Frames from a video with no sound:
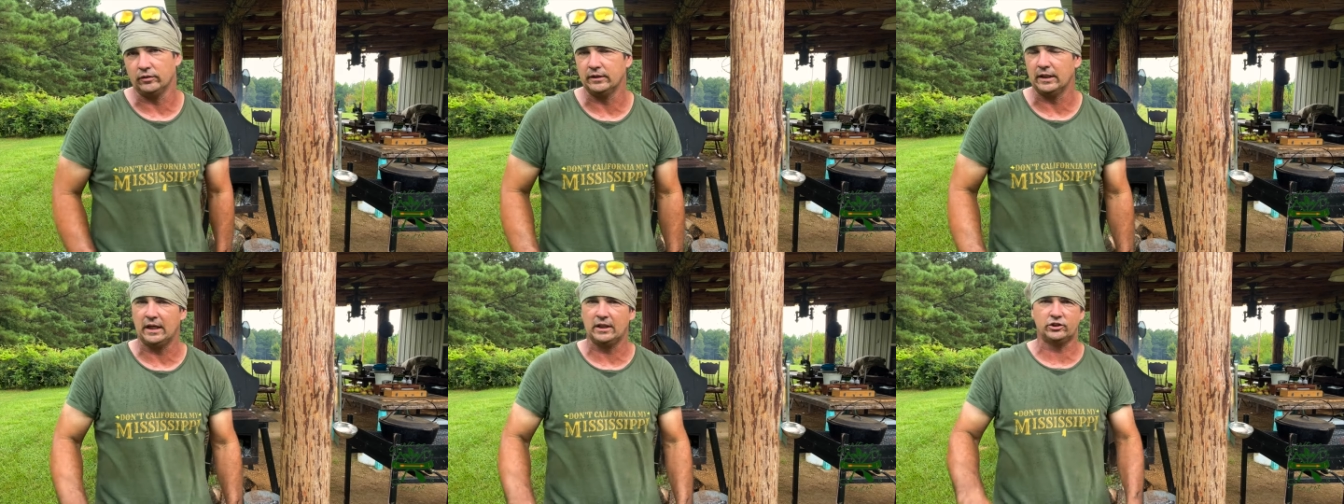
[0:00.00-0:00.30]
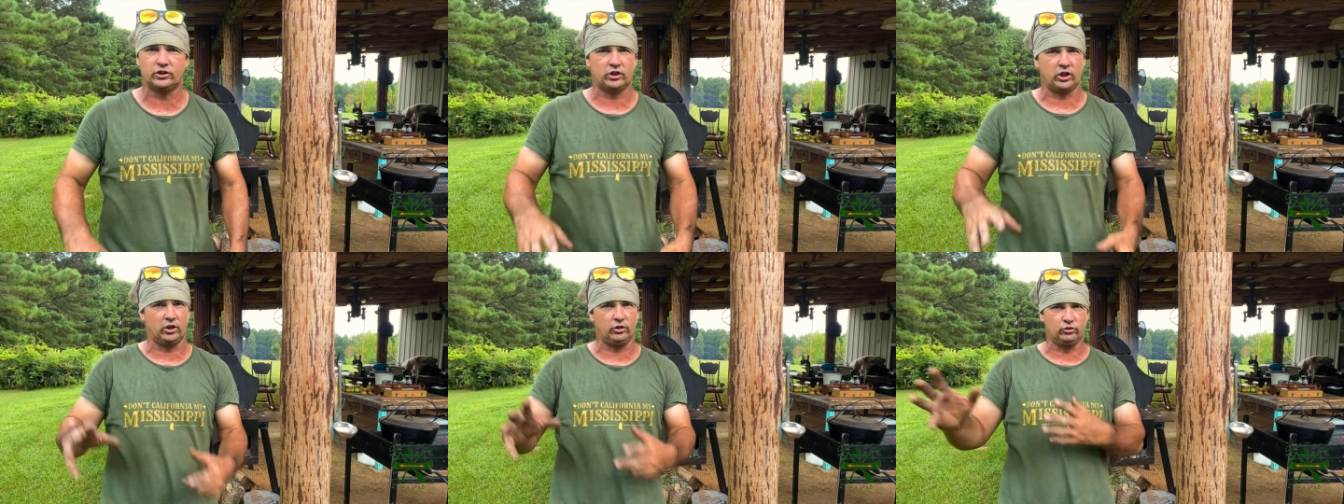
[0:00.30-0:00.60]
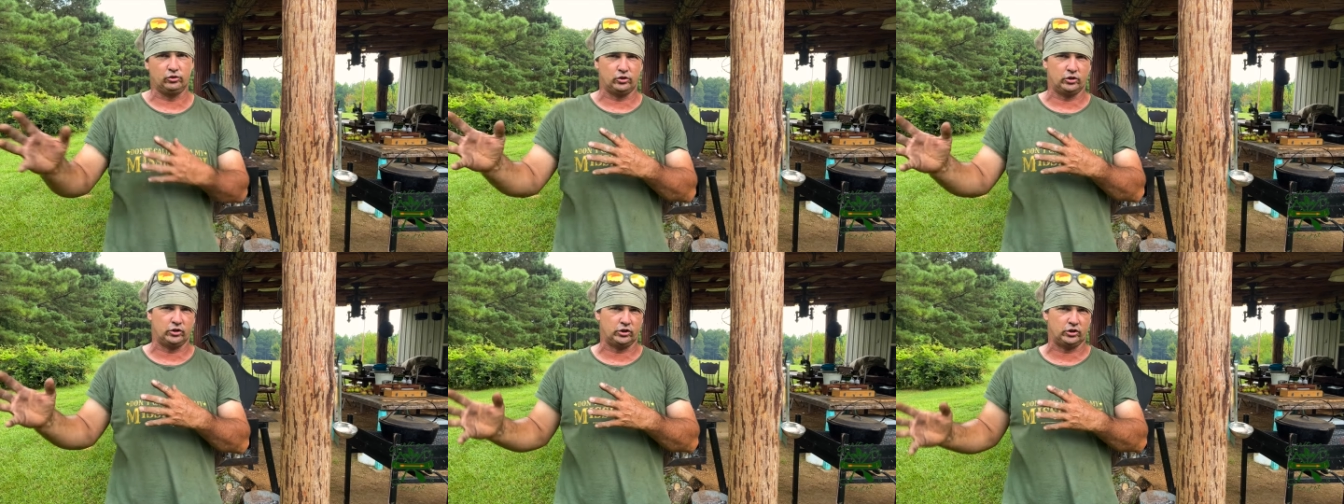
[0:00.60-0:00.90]
I
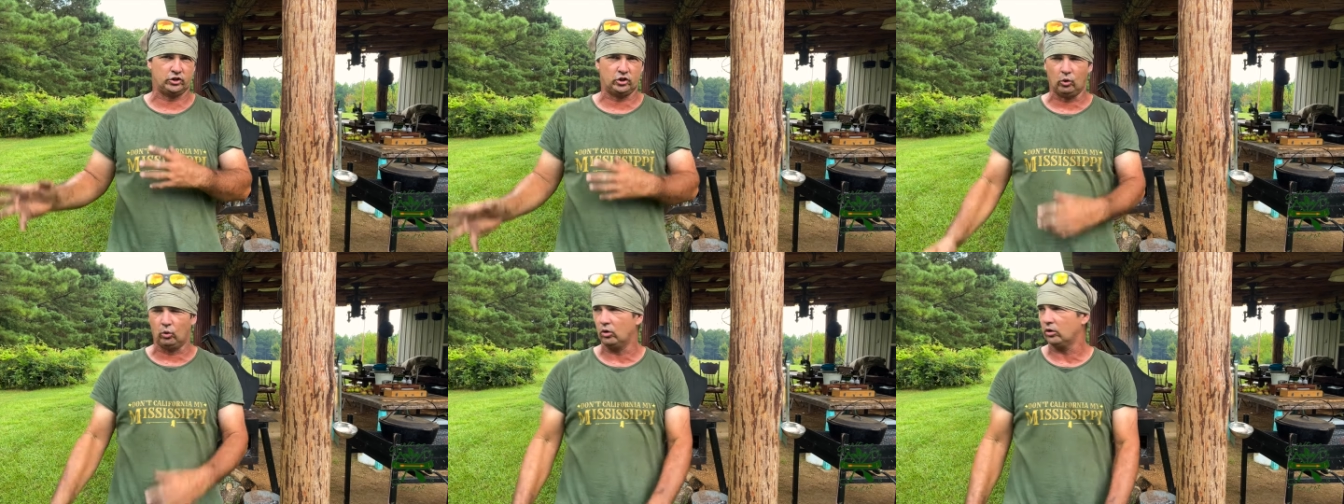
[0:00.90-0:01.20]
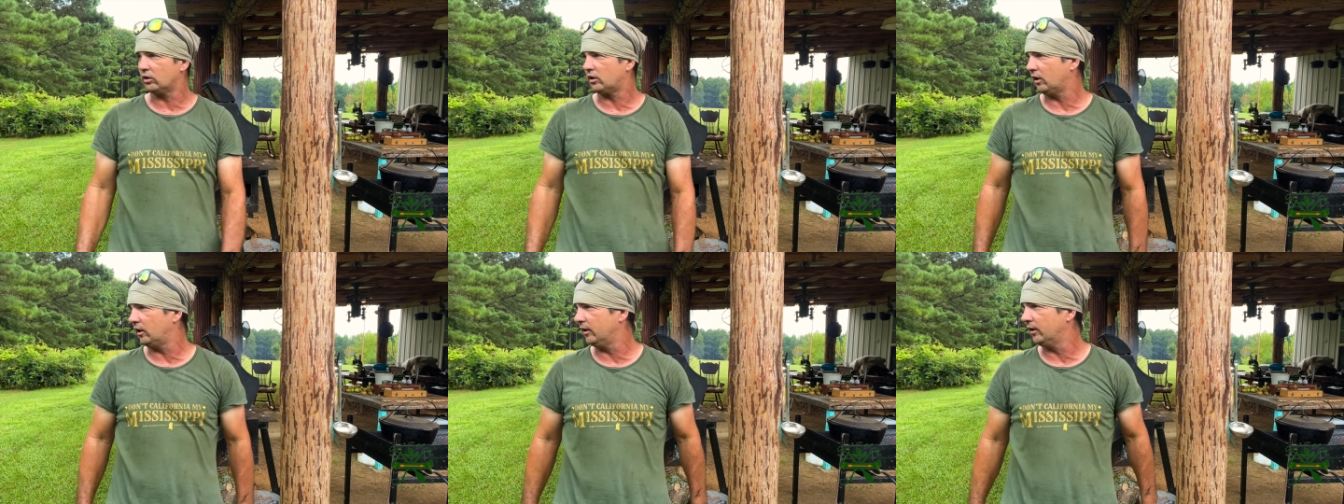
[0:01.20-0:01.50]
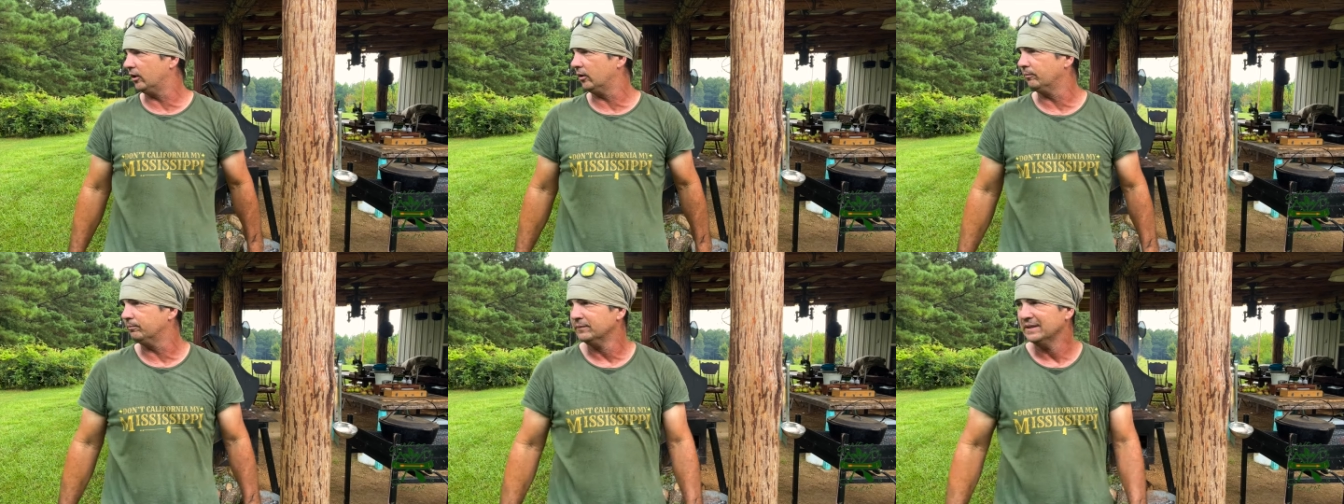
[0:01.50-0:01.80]
showed you a short
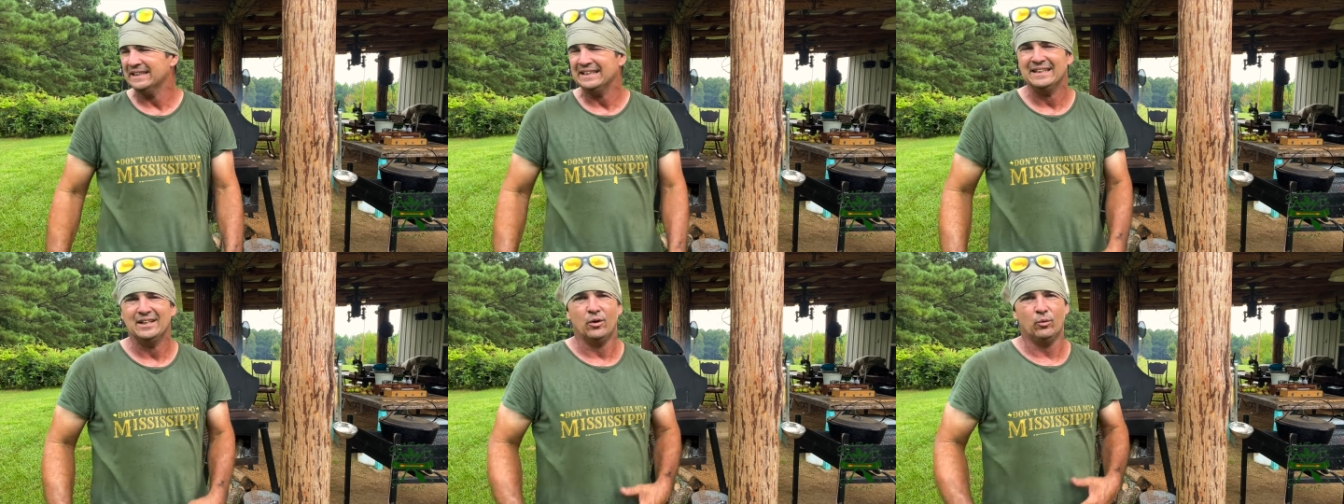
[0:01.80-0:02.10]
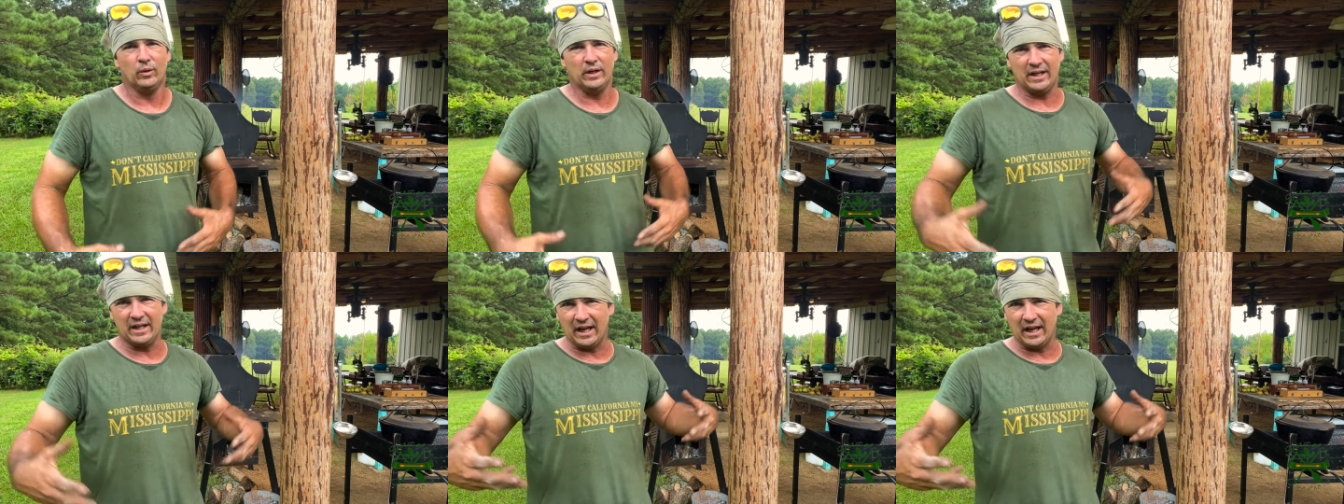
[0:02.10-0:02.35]
clip. We